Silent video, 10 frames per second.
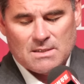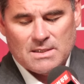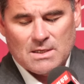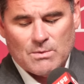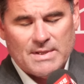
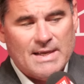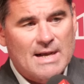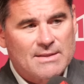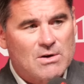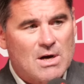you know, when they
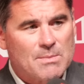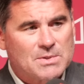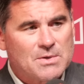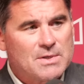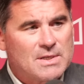got their
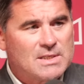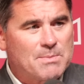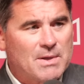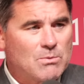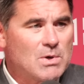opportunities, played